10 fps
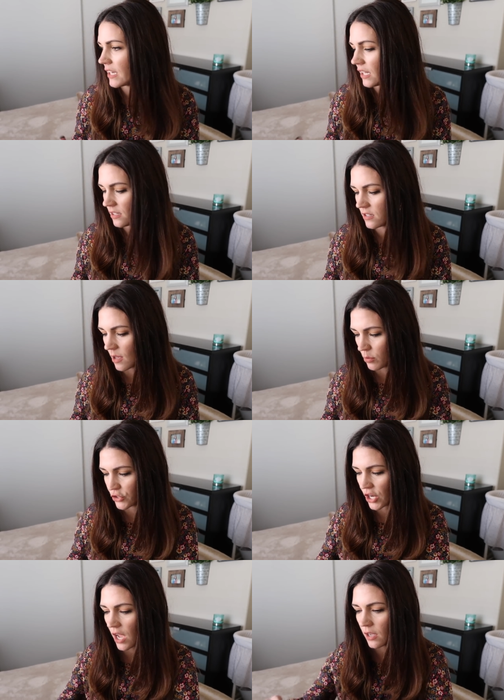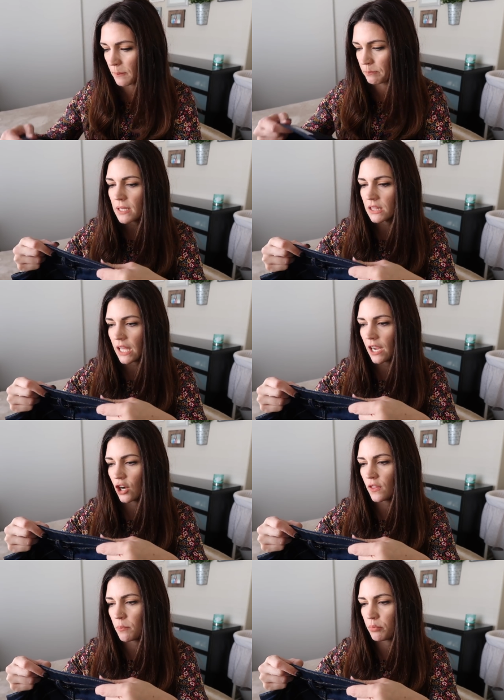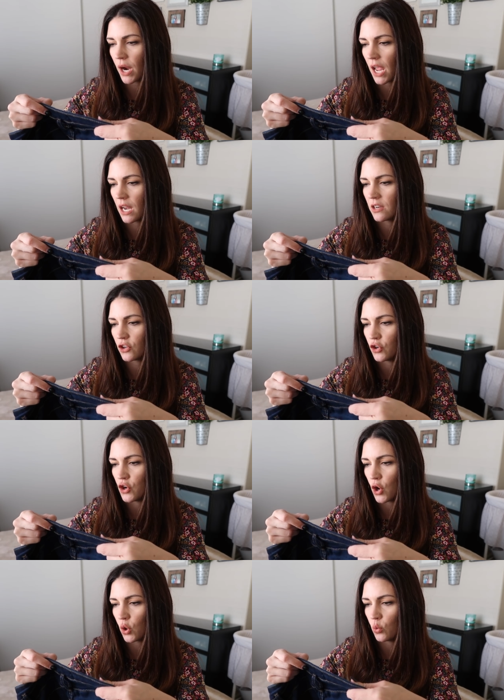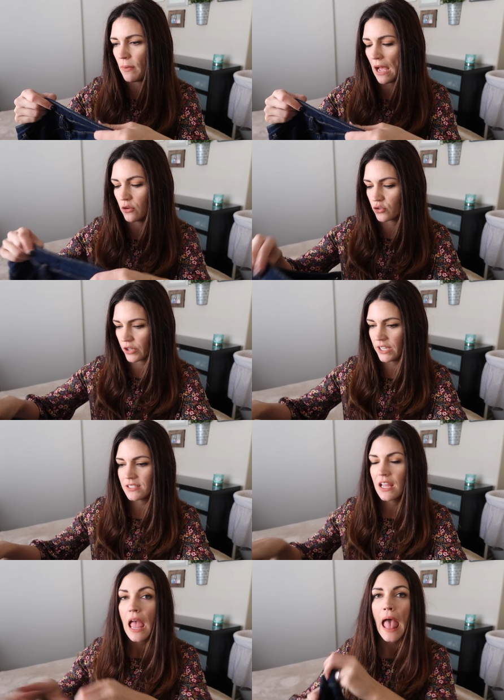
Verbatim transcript: I need to double check, but they are the brand No Boundaries,